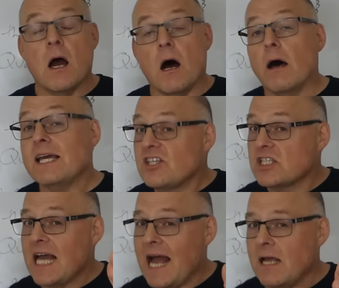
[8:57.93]
I
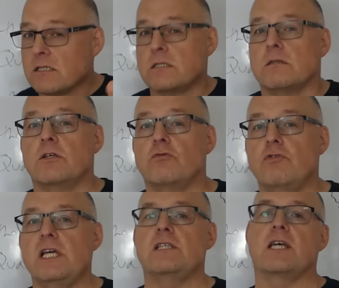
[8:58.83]
sat the
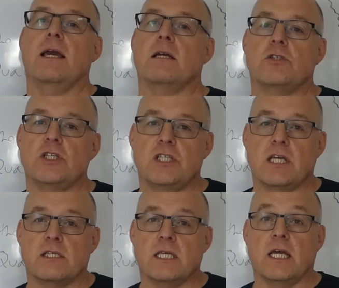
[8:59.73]
retake
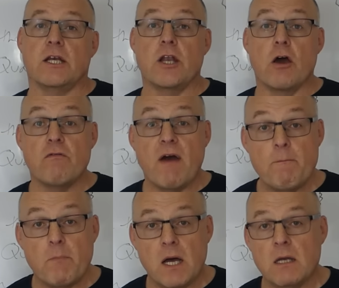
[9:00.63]
GCSE in
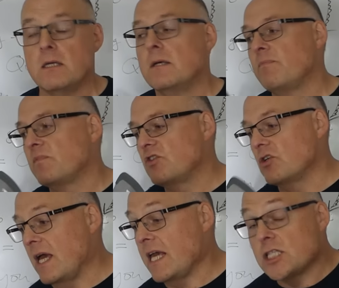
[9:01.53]
November
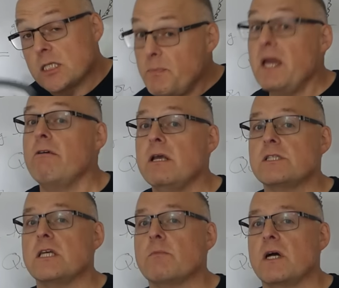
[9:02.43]
to experience
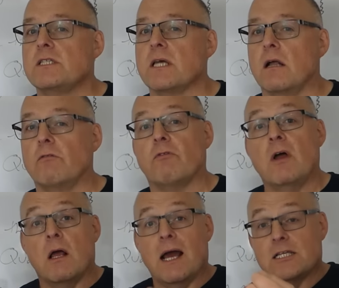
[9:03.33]
it myself
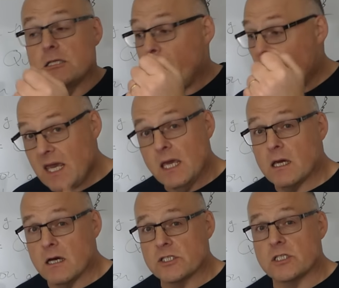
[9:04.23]
as a paying
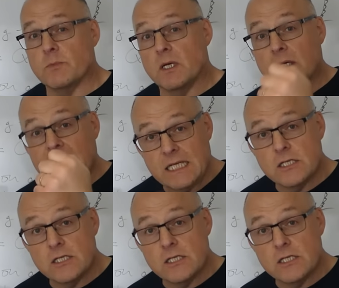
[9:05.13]
customer in a